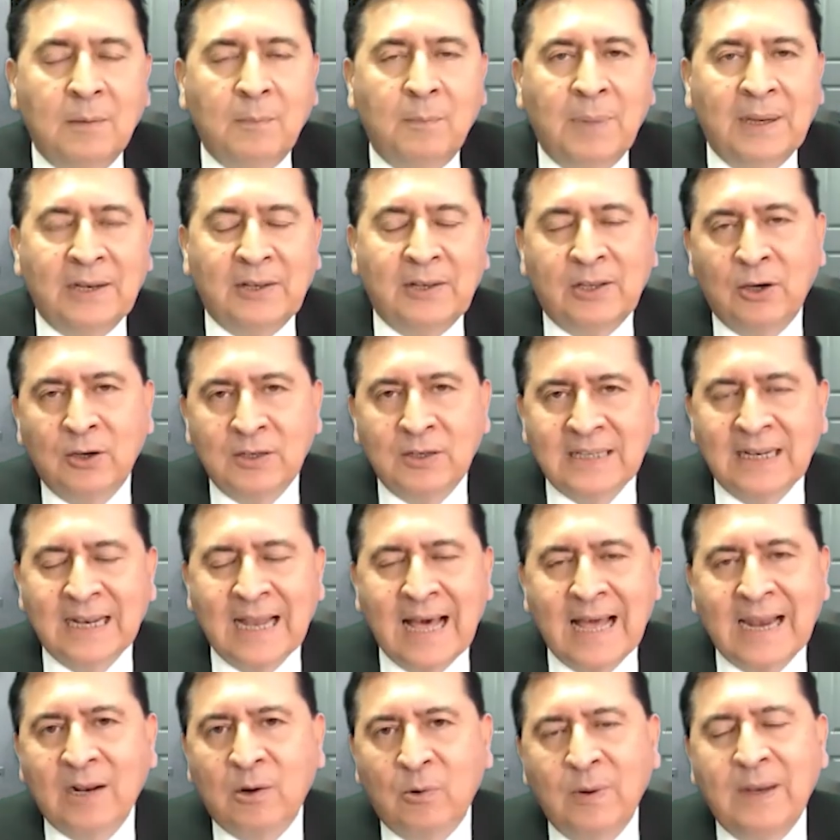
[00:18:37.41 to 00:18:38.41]
But there is a
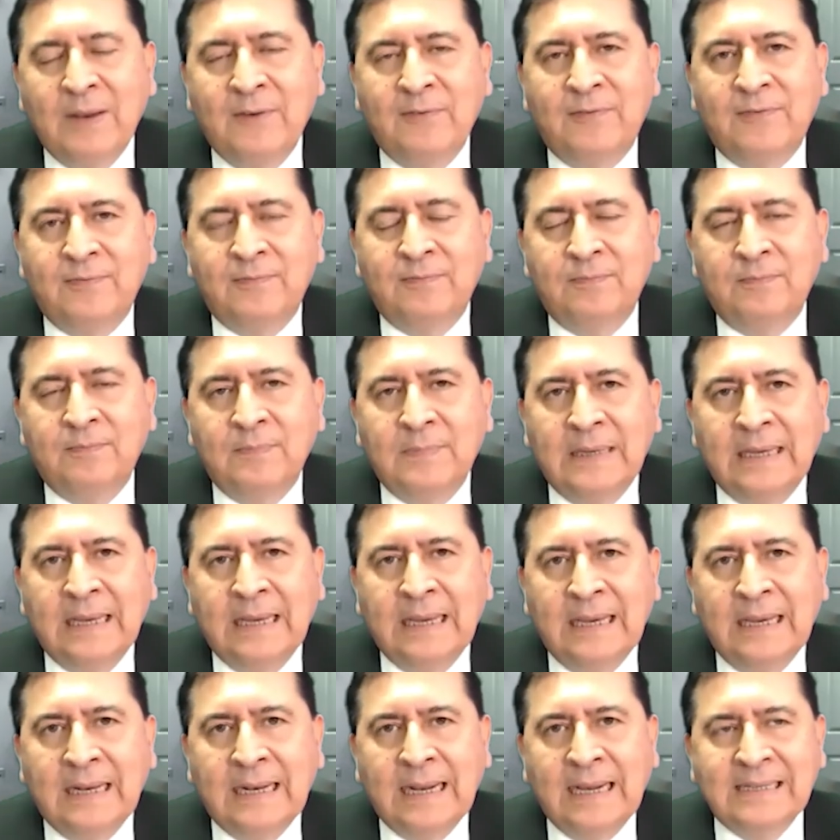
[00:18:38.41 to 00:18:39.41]
lot of grief,
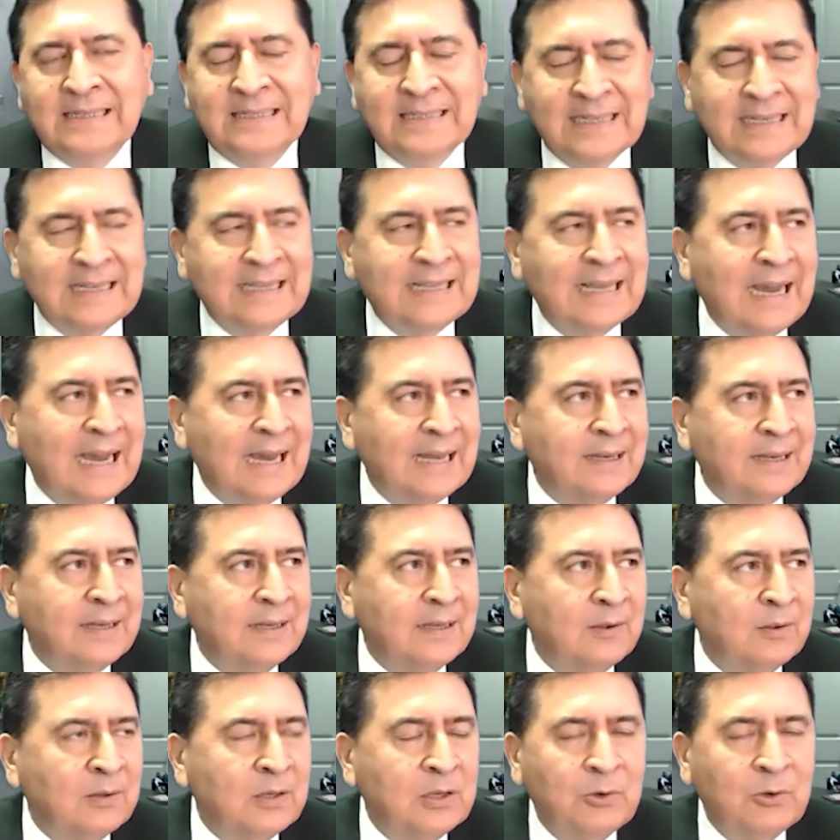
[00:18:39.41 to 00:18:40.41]
and I see that
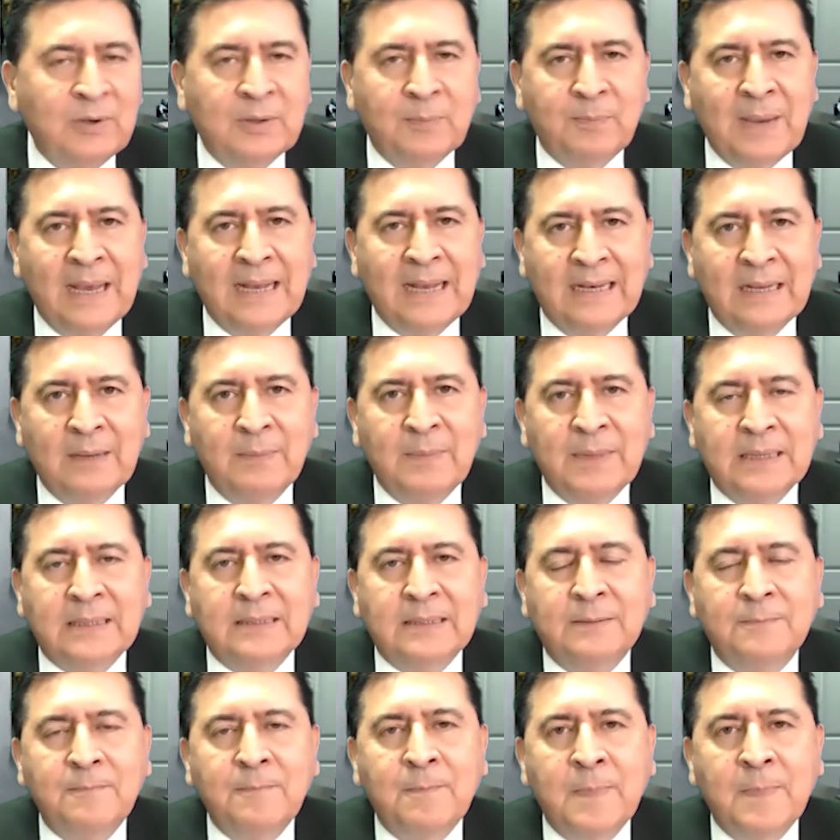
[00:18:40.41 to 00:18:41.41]
during the pandemic.
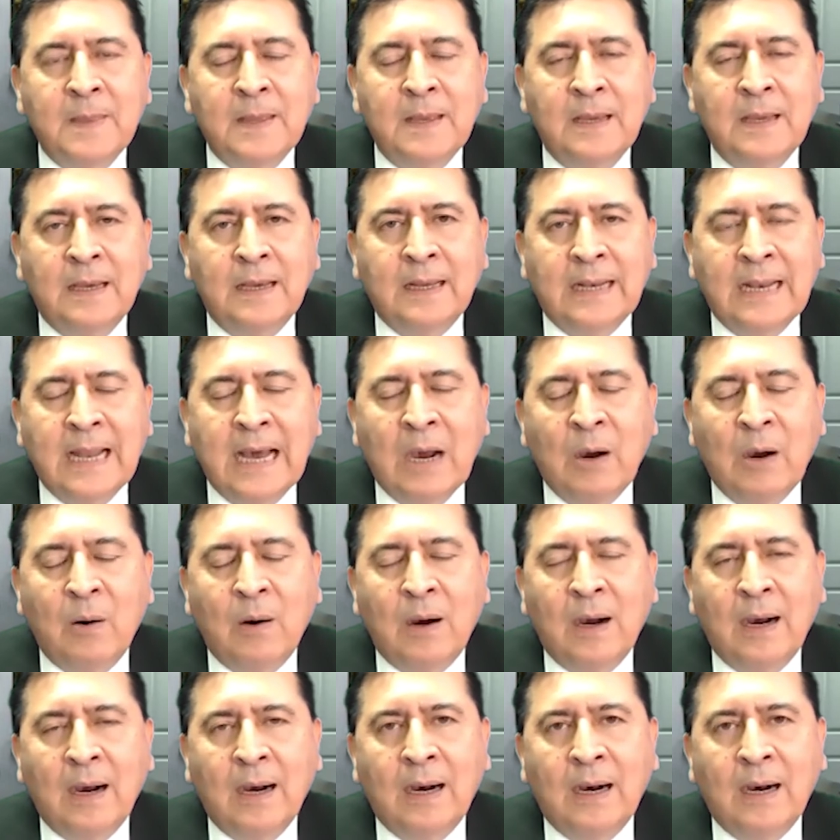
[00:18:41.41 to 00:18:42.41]
Now,
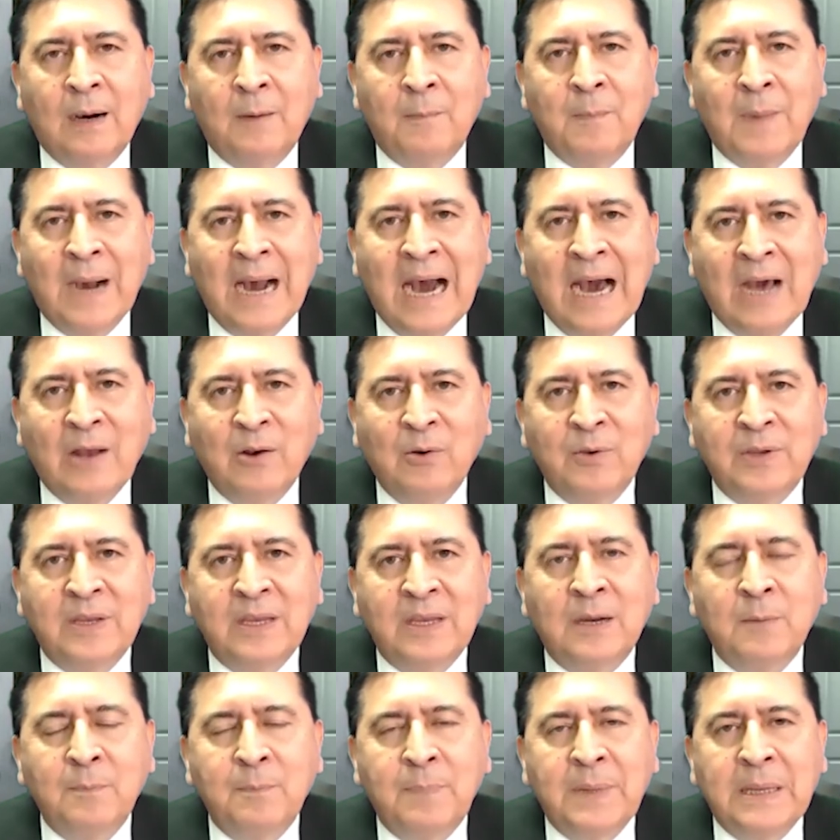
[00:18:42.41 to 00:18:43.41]
how do
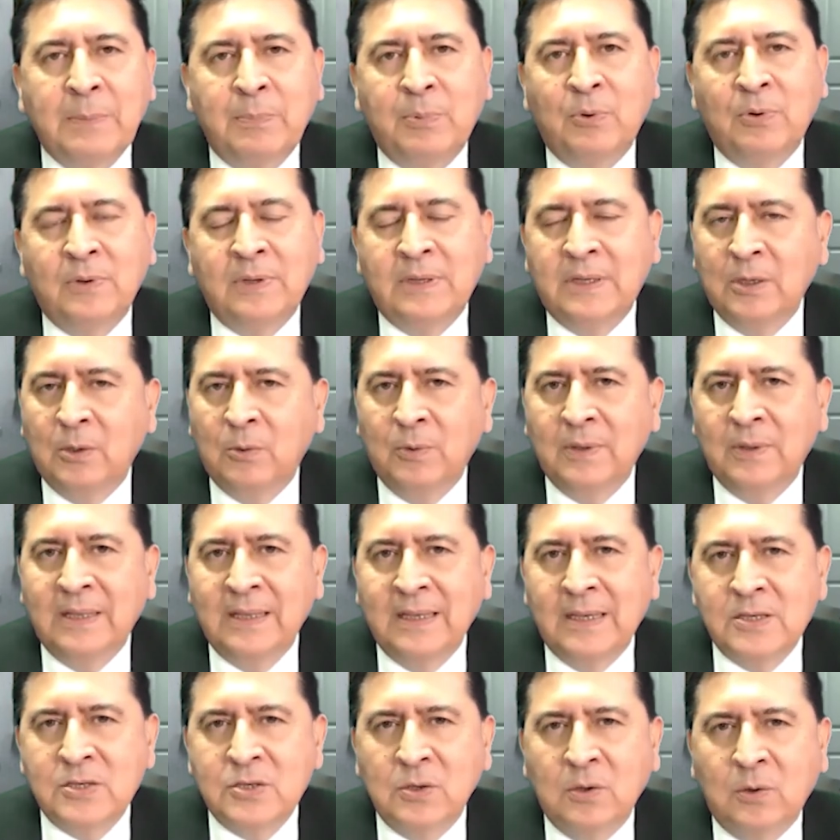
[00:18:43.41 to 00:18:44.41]
young people deal with
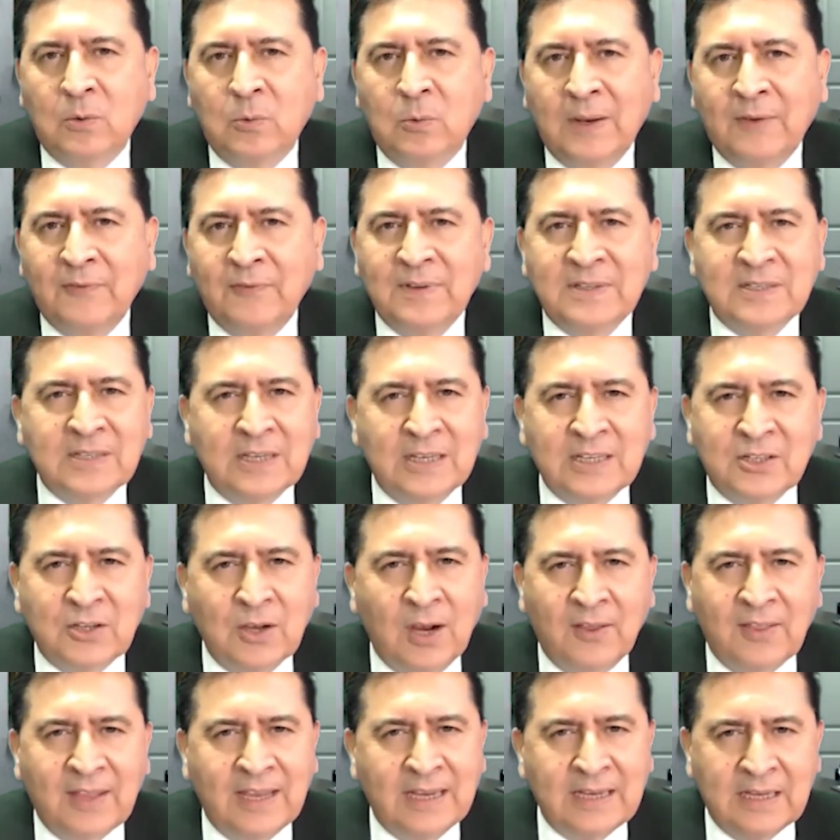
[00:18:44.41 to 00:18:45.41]
the issue of grief?
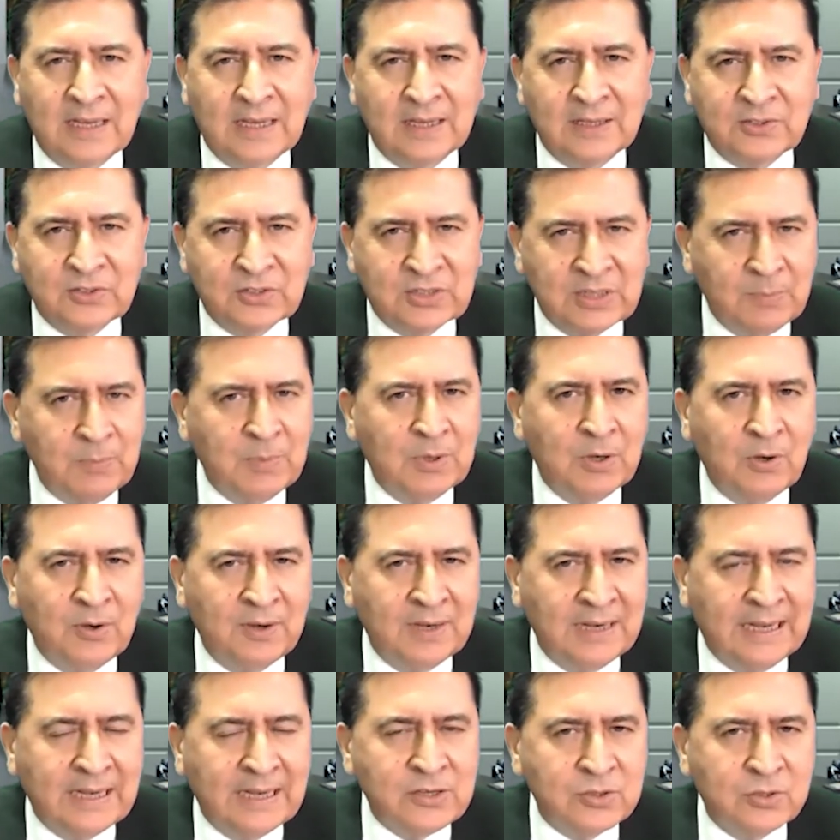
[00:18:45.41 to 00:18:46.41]
Are they similar
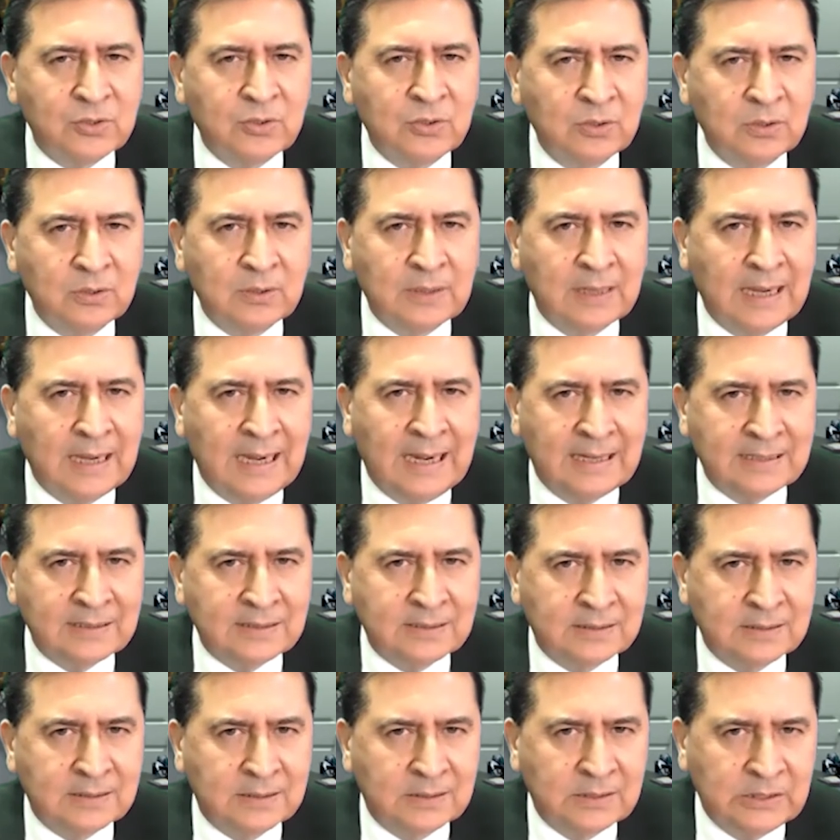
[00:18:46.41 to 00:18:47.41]
in nature
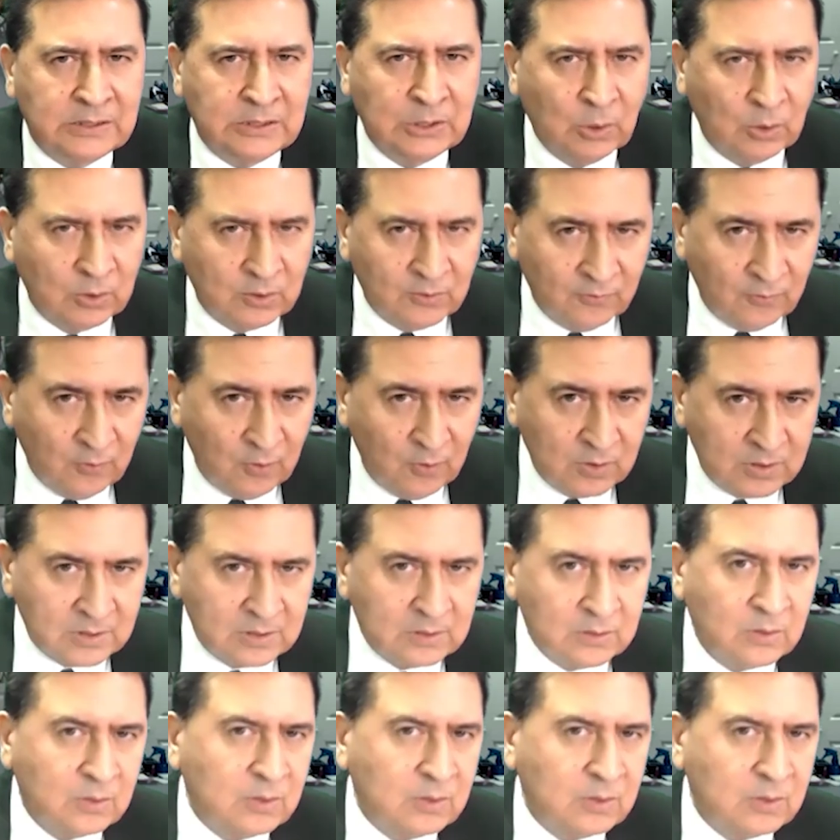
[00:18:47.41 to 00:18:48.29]
as the older folk?